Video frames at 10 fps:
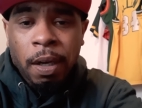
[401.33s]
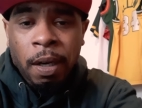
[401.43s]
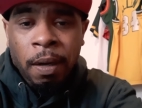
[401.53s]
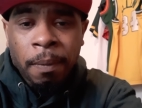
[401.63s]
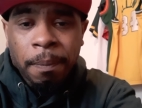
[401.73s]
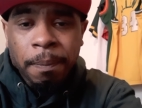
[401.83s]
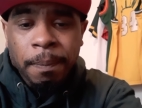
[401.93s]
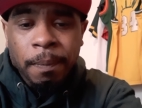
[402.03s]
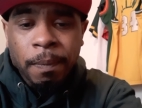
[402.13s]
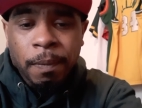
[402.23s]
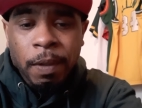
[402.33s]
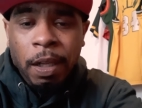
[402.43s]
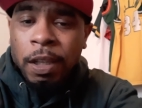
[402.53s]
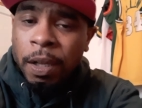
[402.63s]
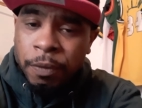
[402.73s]
Um,
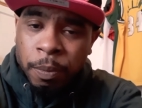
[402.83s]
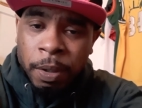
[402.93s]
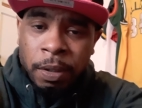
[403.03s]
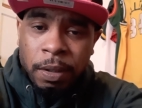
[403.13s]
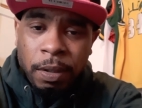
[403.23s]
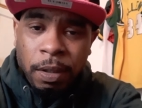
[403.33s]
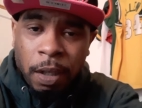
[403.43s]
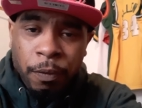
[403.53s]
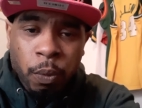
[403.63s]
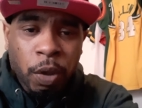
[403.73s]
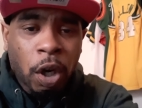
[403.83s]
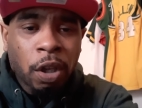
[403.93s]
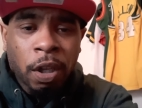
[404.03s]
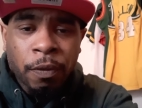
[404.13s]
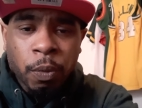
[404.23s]
I love you, man. Love you. We all
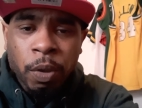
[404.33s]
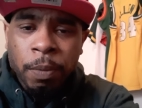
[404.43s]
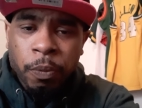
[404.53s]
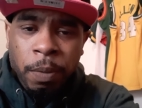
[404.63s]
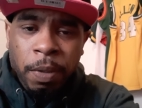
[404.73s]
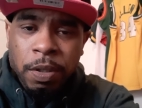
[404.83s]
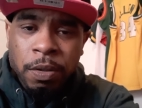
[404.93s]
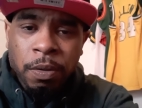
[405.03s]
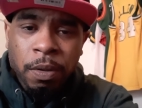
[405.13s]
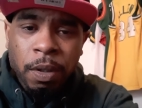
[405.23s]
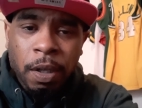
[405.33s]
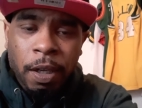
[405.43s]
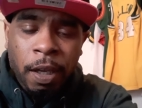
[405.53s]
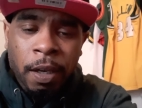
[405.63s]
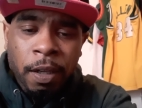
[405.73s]
love you. We, we miss you.
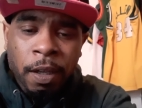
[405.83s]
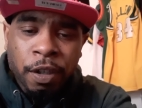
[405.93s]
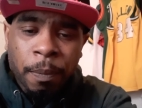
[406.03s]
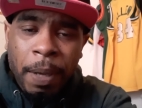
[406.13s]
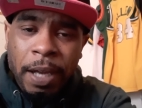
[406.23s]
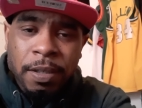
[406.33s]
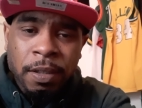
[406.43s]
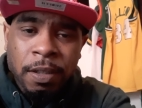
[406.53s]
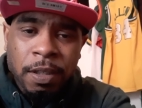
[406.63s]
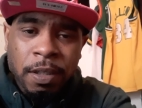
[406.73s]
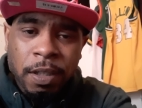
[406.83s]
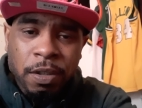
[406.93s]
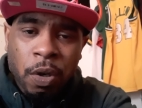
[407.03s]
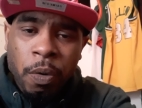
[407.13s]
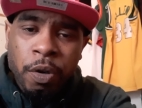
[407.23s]
And uh, your passion is, is
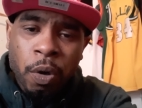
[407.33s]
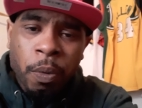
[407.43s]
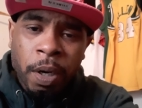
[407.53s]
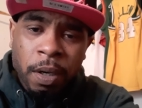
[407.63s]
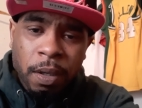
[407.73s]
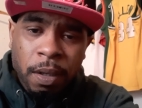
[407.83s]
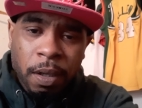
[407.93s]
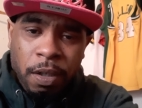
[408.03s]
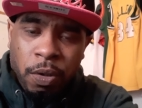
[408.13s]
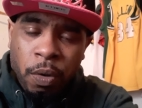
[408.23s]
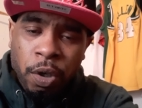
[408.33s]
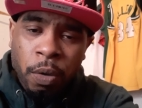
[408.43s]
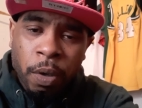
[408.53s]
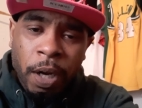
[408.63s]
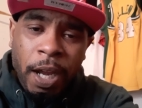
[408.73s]
going nowhere is going
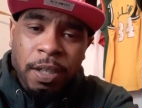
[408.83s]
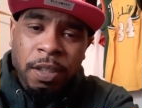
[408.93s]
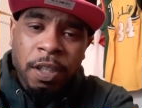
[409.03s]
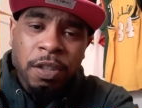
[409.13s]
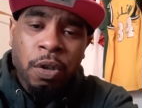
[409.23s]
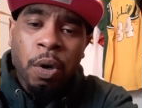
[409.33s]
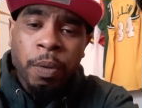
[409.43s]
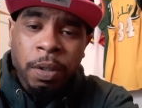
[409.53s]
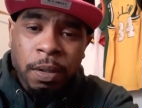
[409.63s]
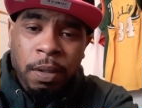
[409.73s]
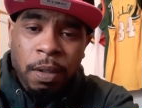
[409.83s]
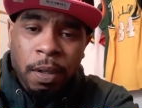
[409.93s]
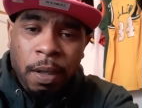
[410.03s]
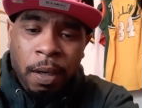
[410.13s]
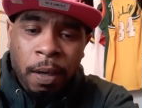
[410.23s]
nowhere. Actually, it's growing.
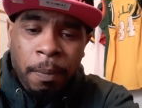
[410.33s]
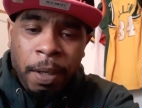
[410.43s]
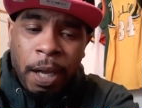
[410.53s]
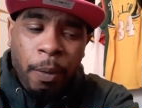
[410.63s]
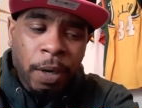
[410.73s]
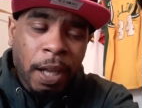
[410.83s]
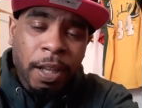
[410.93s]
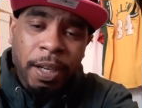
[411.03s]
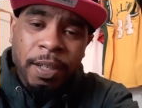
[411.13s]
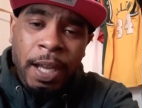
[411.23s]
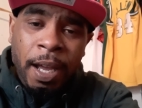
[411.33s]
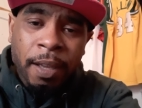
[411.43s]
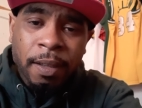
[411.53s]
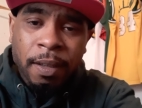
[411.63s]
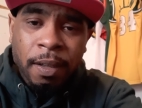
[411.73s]
Um, and I will not let it
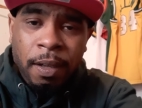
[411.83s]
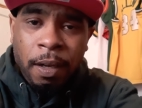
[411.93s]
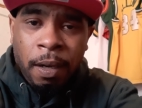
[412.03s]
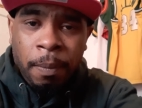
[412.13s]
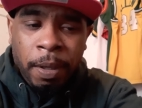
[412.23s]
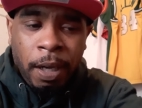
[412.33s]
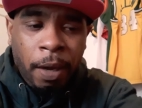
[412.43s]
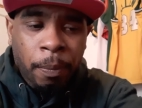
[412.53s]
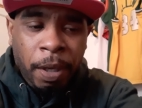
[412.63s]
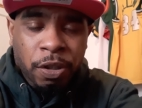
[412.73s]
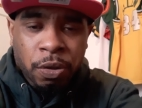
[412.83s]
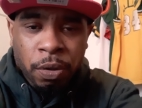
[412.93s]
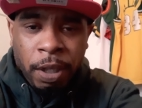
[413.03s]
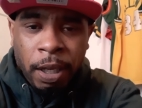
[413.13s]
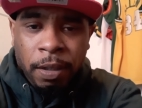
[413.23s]
die. Um, and I will make sure
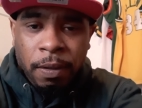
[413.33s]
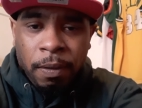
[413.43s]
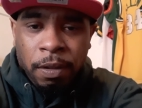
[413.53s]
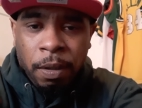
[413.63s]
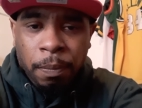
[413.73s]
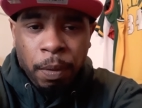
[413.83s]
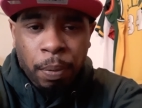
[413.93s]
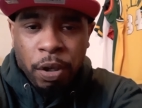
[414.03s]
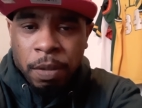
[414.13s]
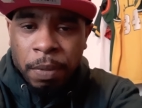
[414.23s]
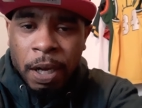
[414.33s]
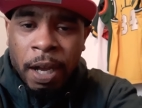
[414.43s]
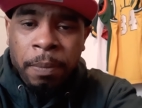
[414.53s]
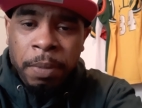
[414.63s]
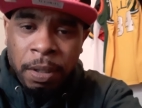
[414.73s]
that the, the person
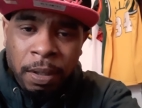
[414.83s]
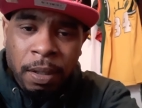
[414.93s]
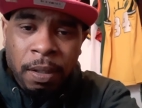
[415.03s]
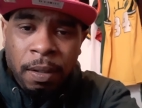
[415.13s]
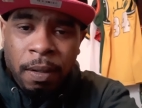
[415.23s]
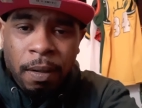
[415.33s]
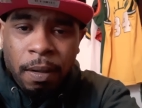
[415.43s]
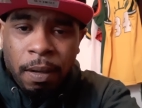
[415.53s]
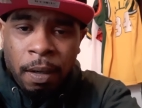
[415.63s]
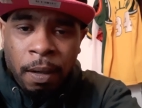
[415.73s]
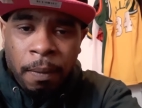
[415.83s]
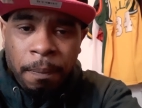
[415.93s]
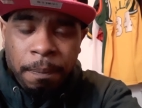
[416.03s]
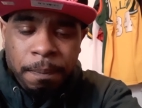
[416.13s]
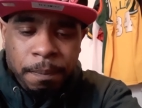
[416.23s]
behind me um,